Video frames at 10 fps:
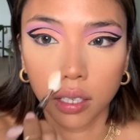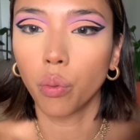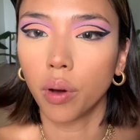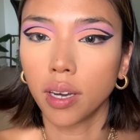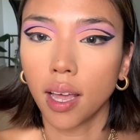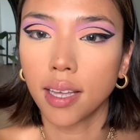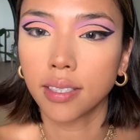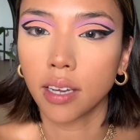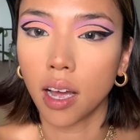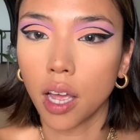One
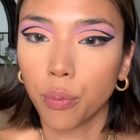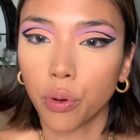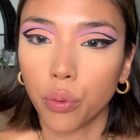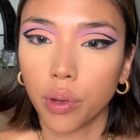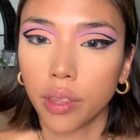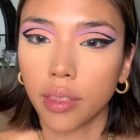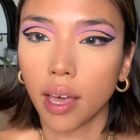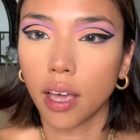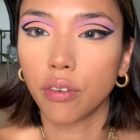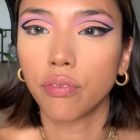last time with
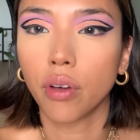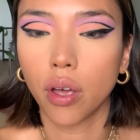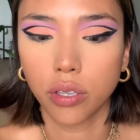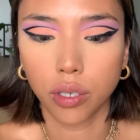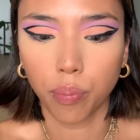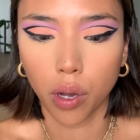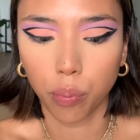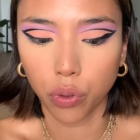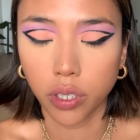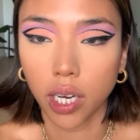that first
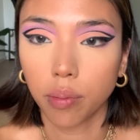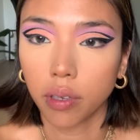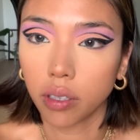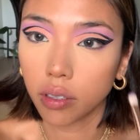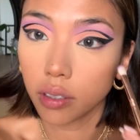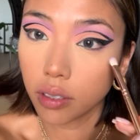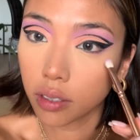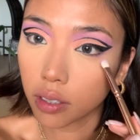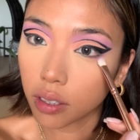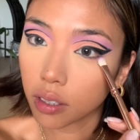purple shade we used.